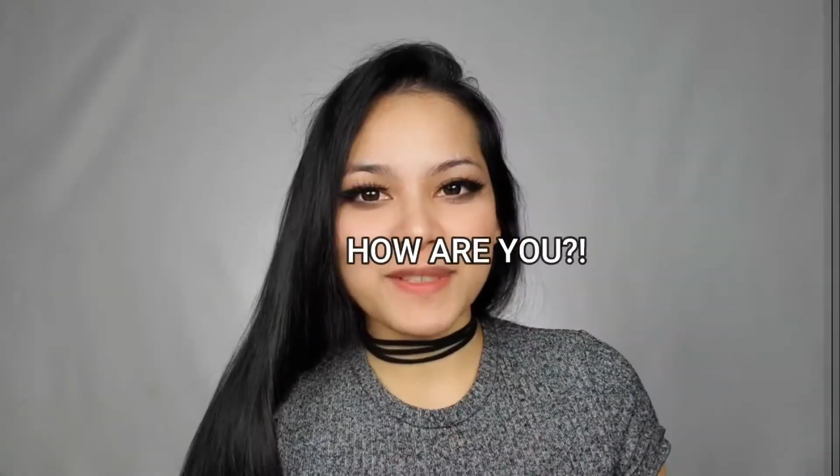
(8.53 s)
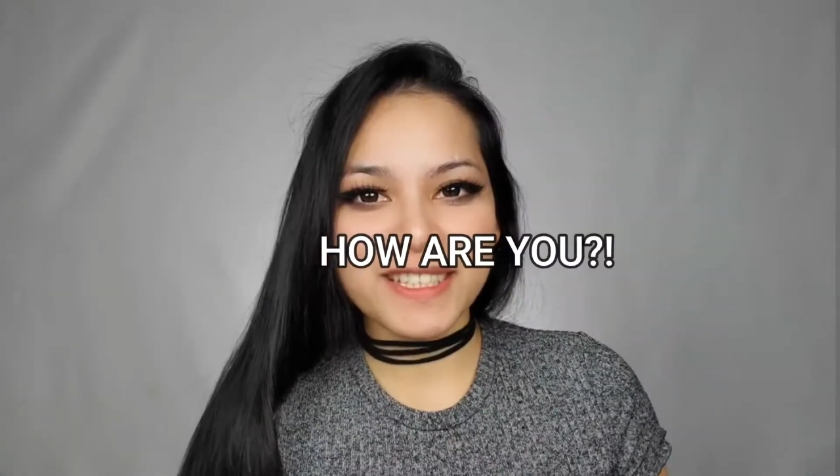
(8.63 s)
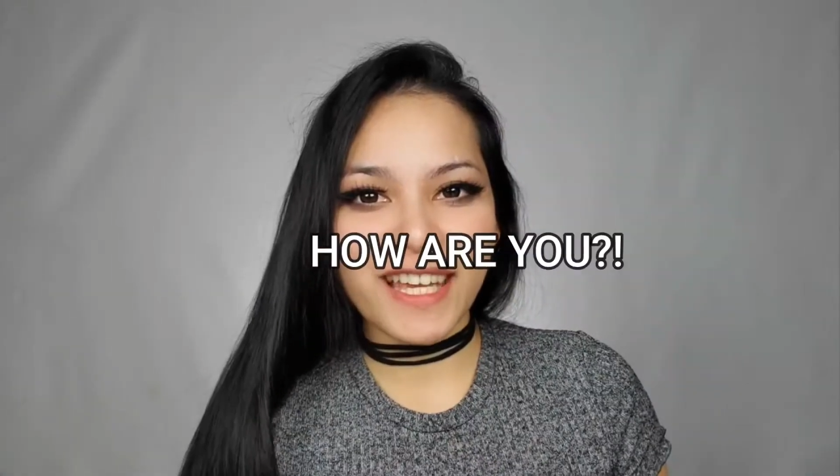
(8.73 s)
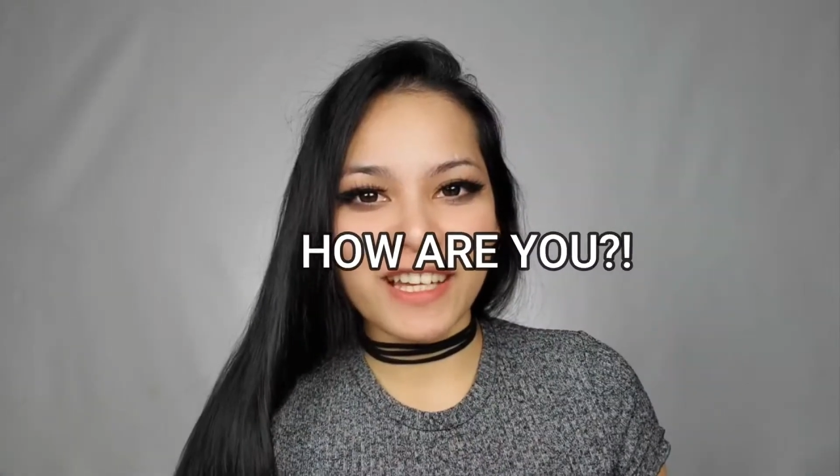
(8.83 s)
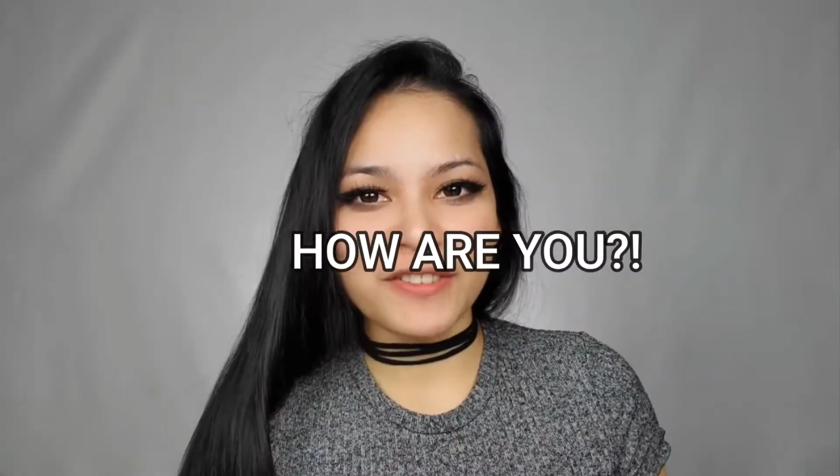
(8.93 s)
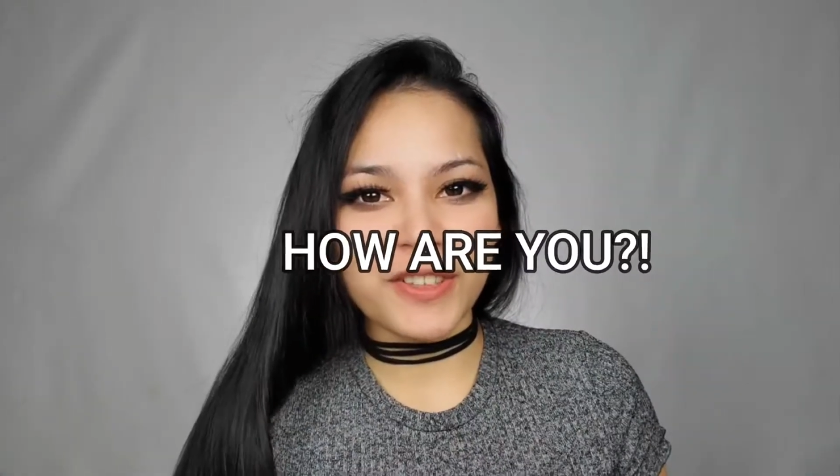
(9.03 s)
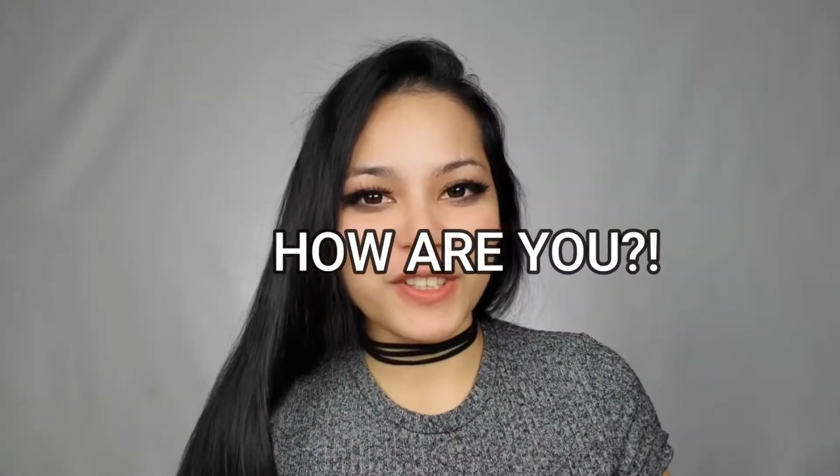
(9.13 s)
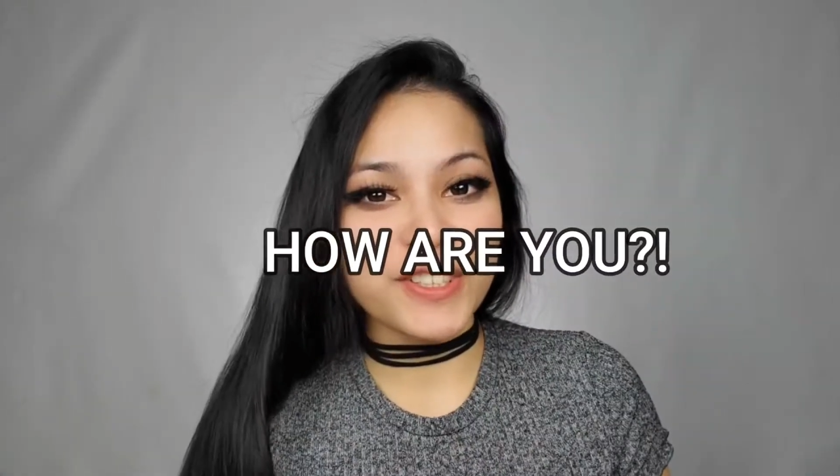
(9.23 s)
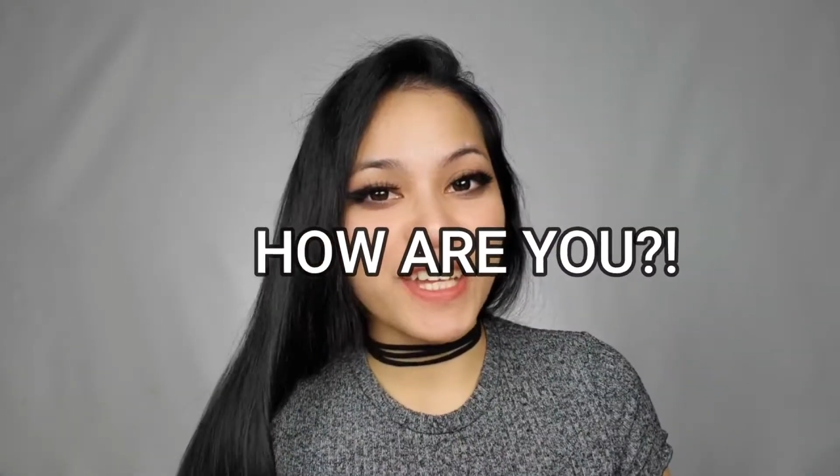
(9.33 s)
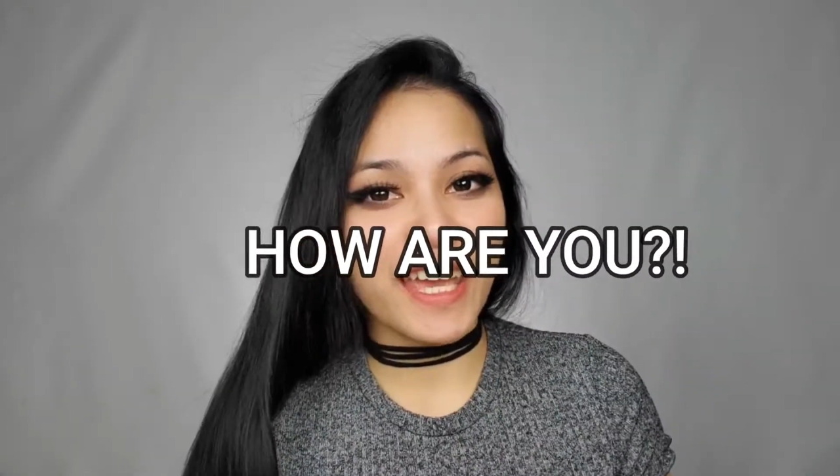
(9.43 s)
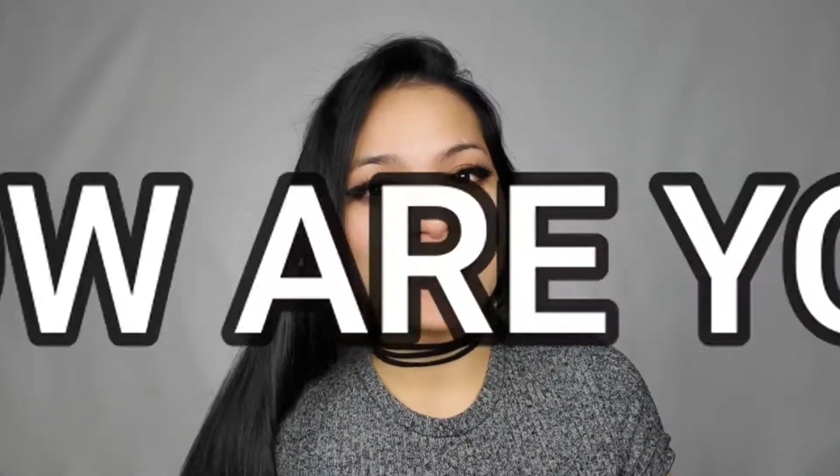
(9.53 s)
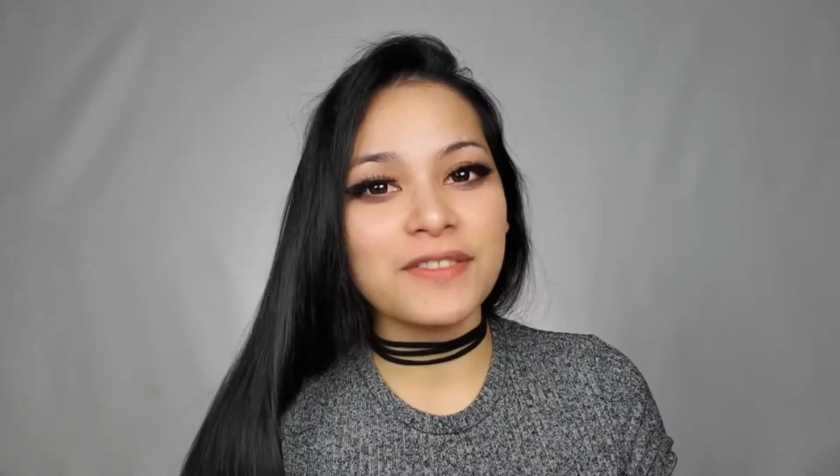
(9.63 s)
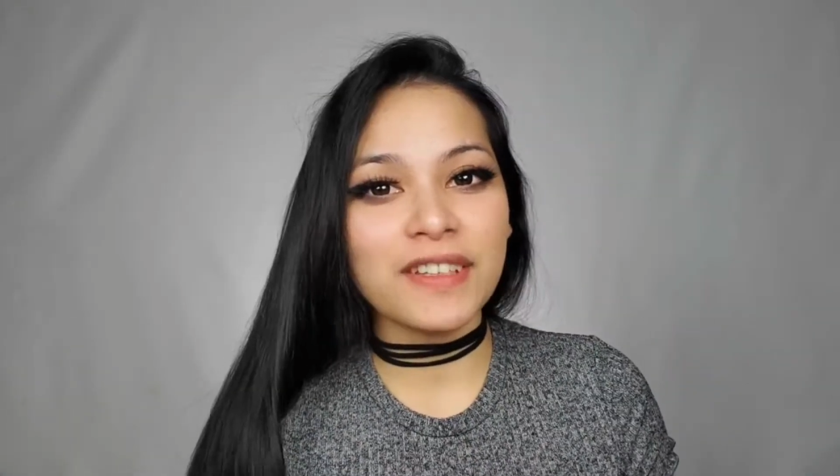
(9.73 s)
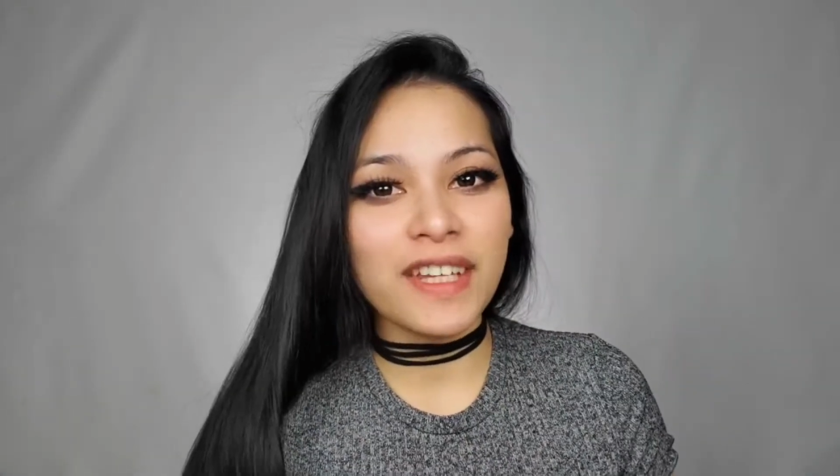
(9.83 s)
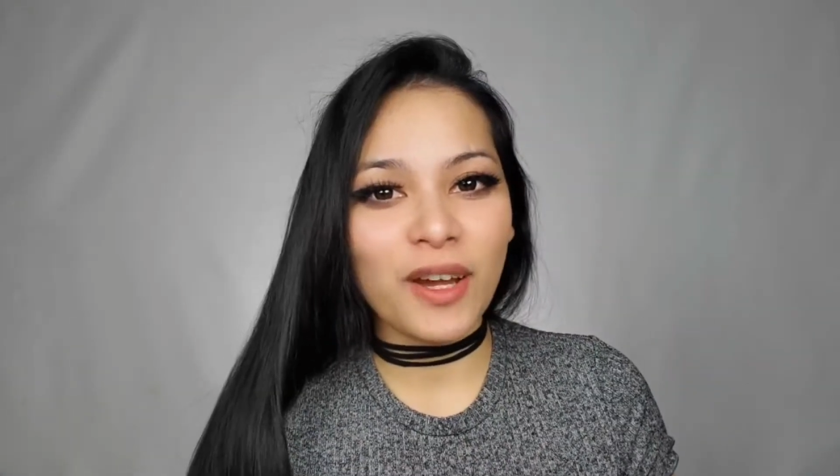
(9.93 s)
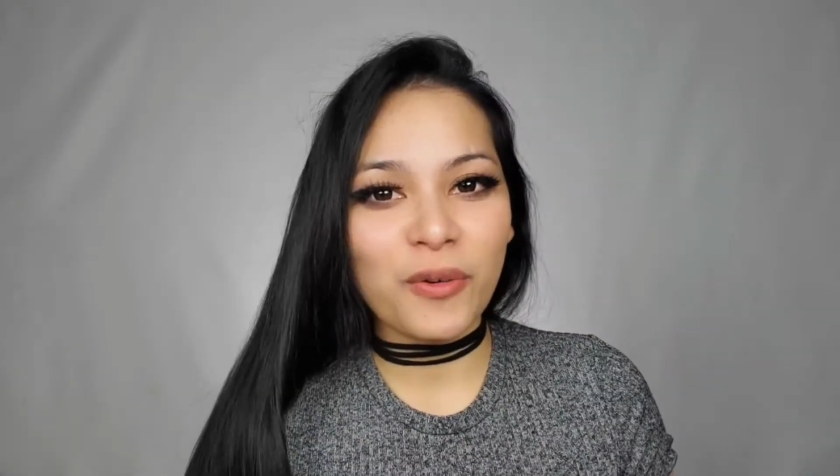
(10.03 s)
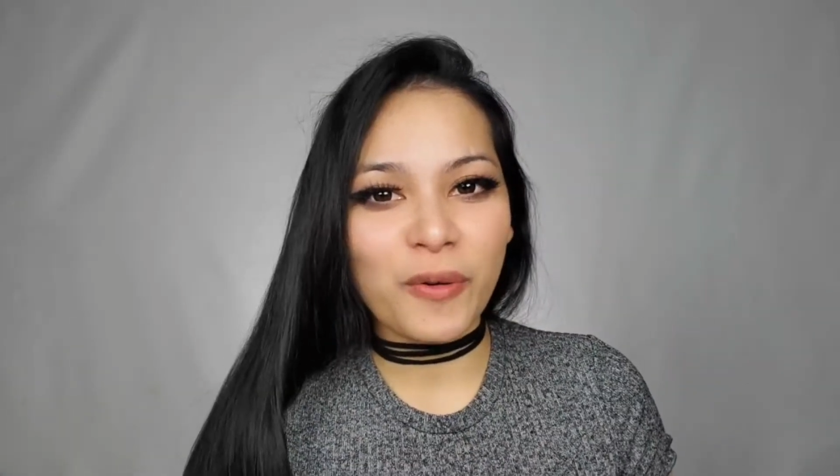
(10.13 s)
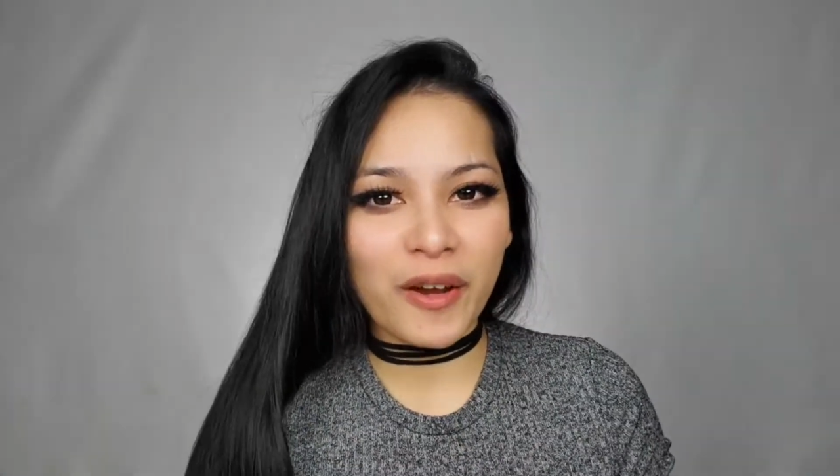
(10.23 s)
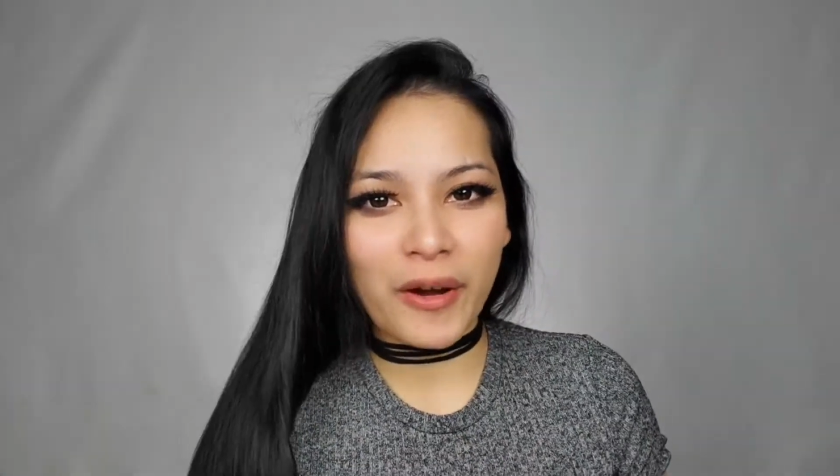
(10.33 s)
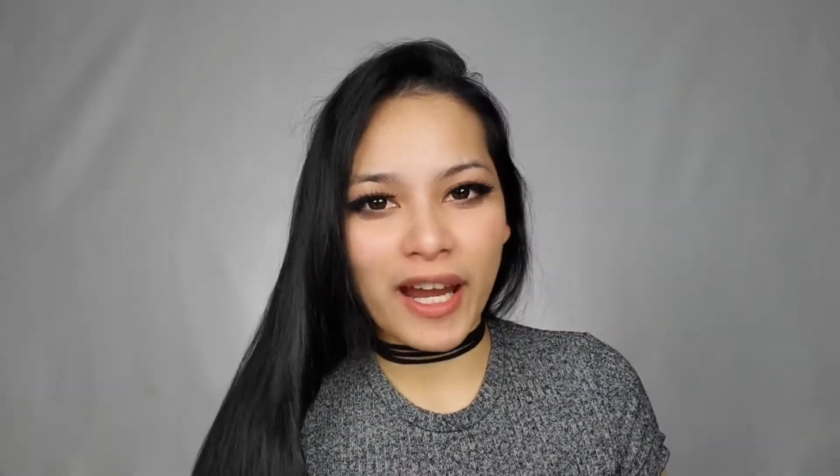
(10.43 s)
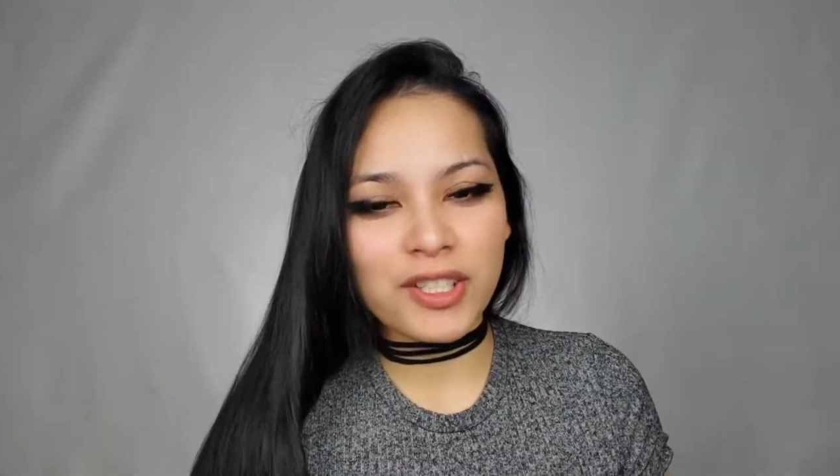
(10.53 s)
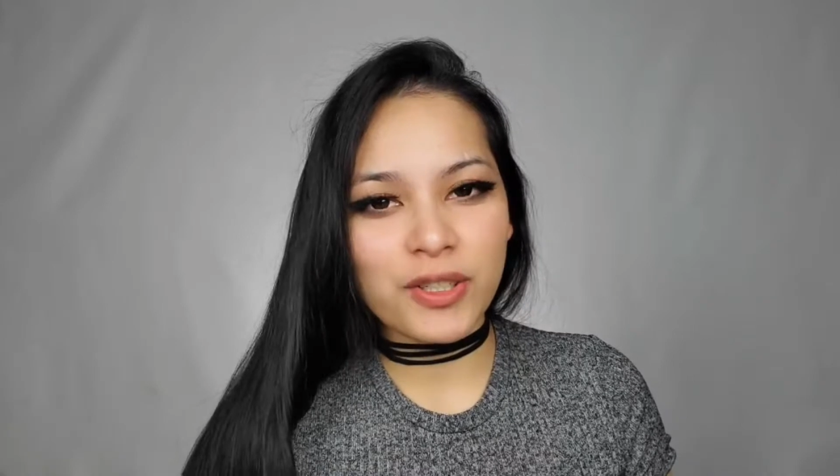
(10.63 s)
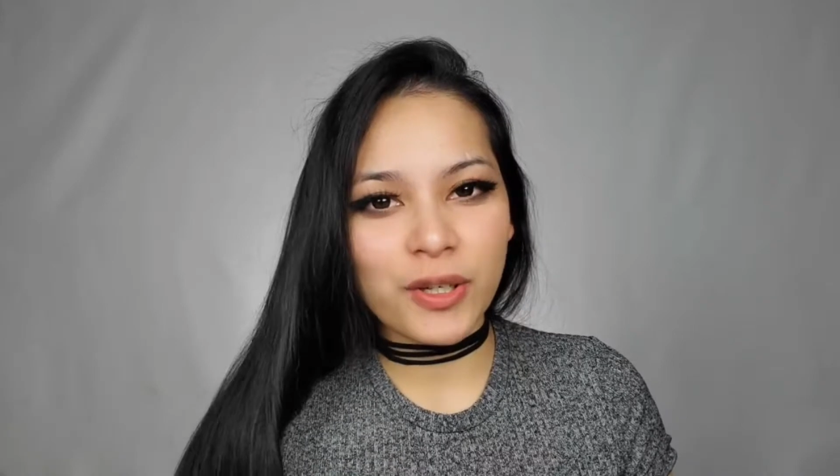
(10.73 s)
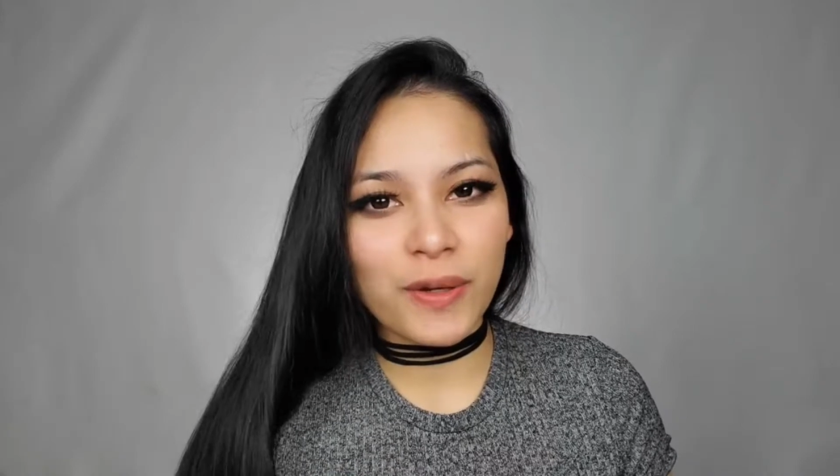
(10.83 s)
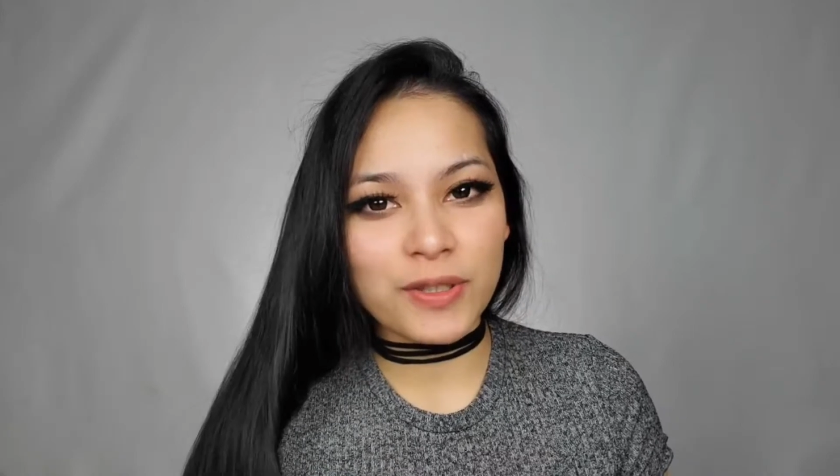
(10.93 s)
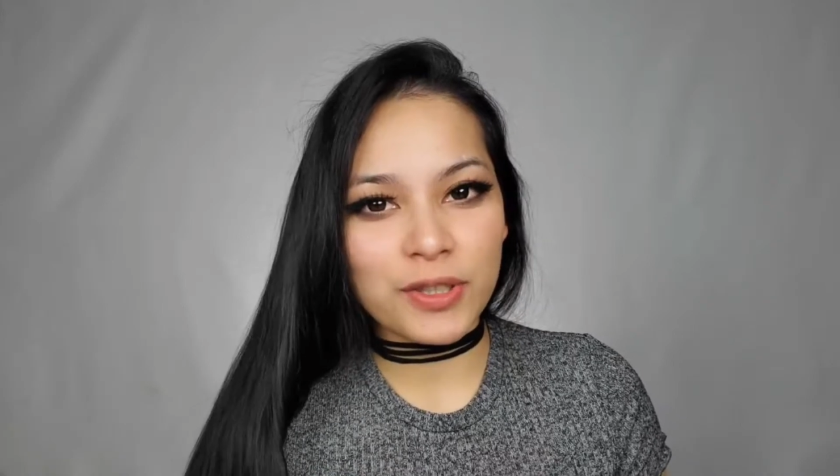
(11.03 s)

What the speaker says: up, for today's video, we are actually going to